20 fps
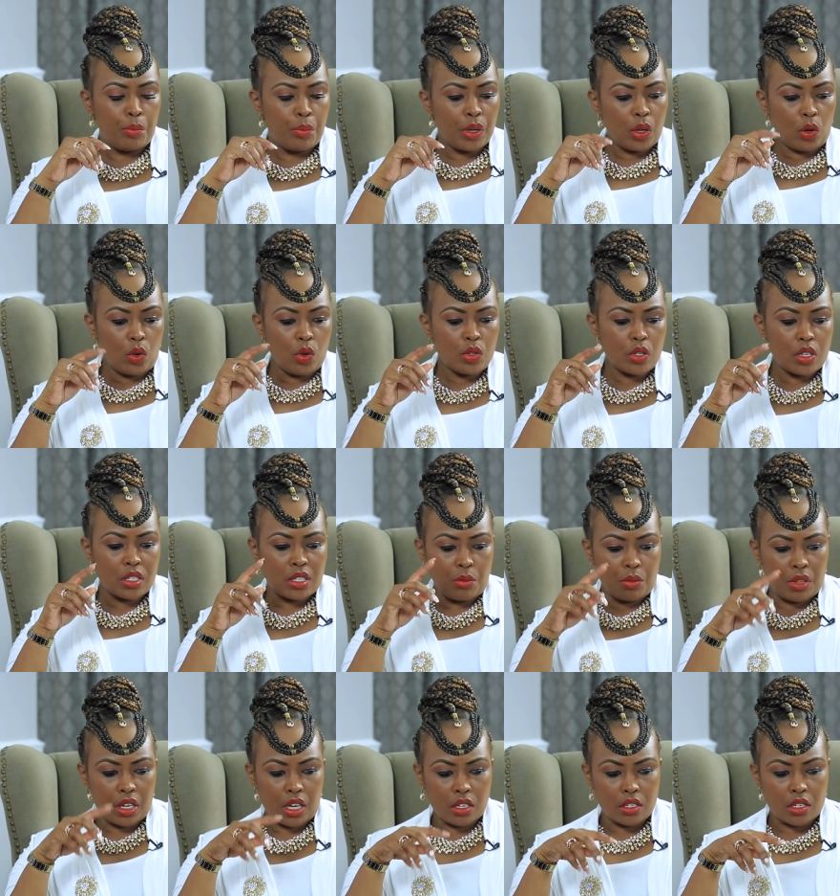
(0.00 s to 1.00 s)
But also
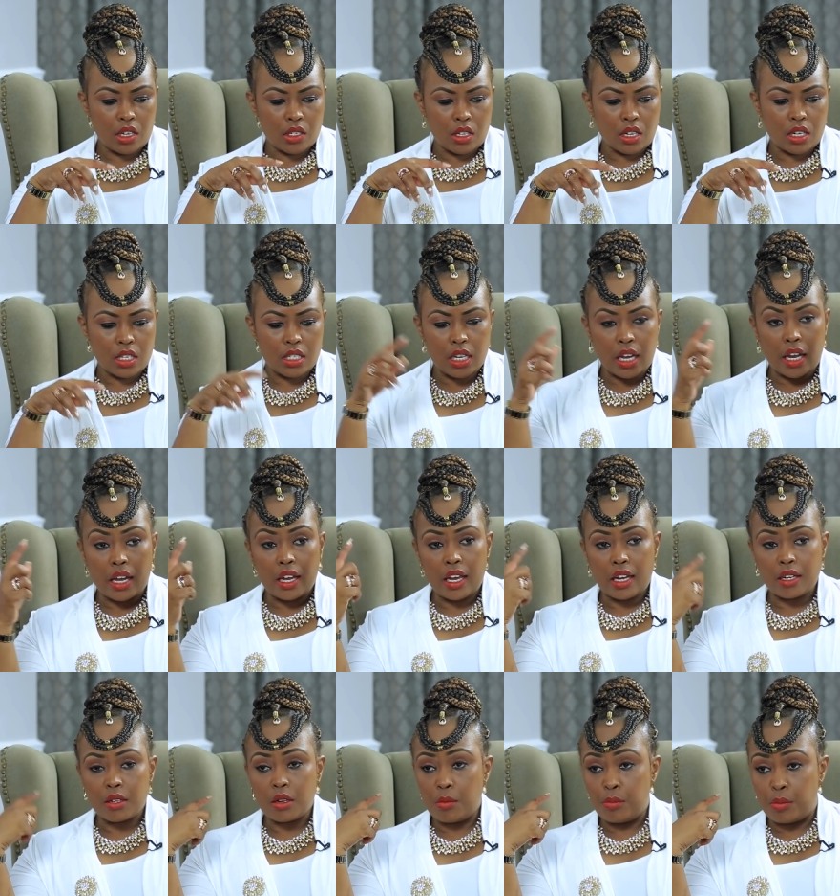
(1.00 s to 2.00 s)
something else I was going to say,
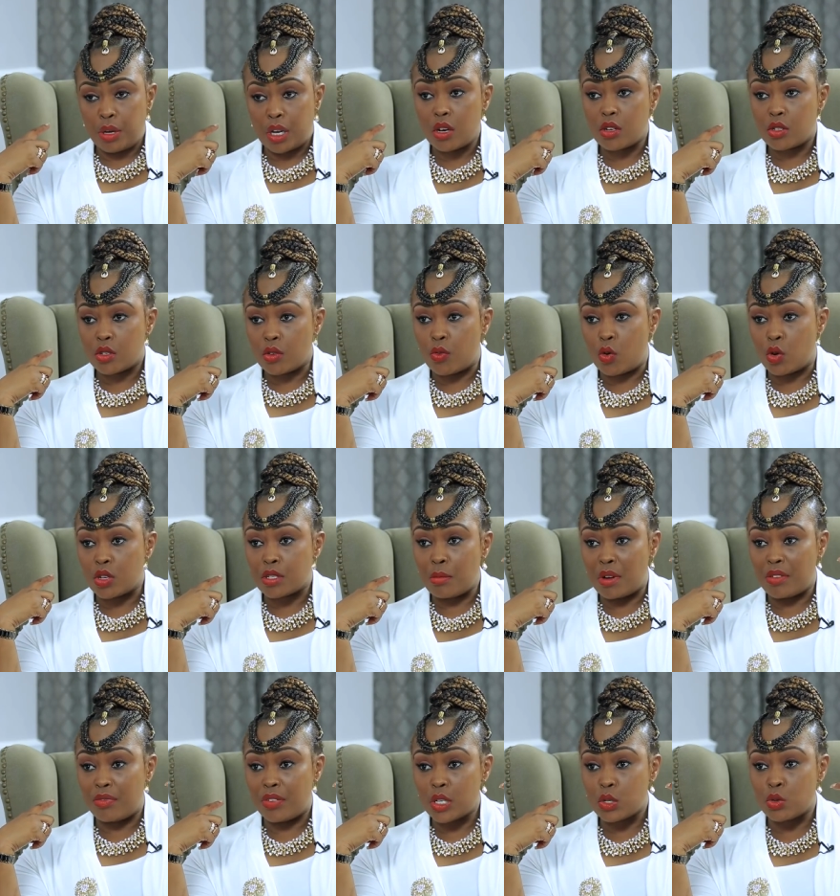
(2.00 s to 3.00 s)
and because of course
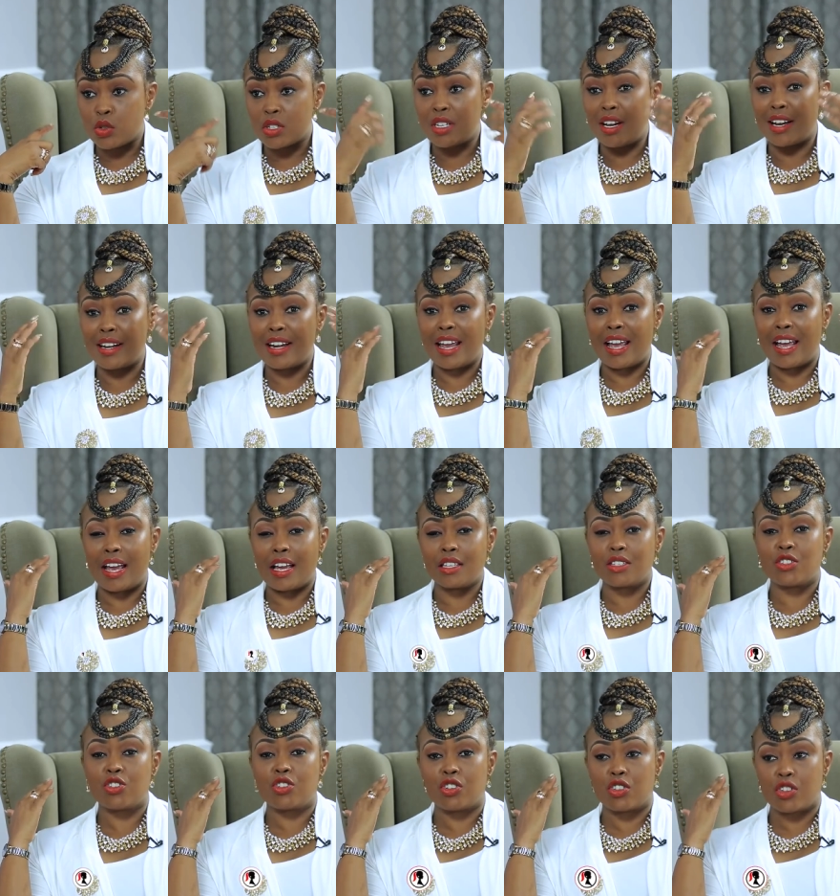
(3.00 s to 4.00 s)
my face was done
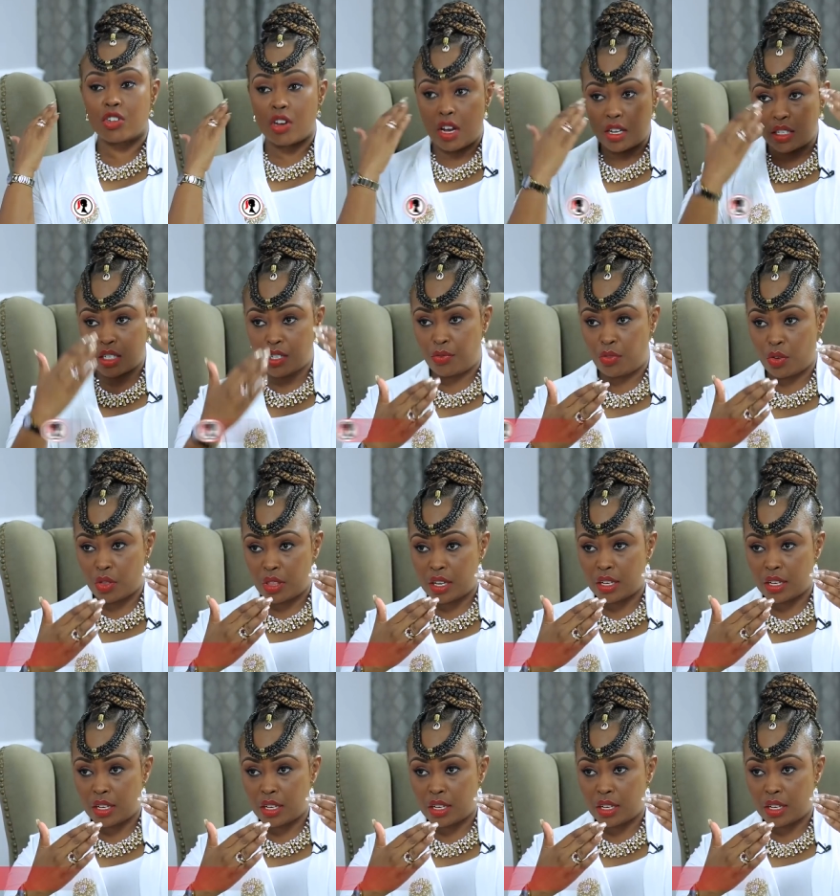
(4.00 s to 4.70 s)
just for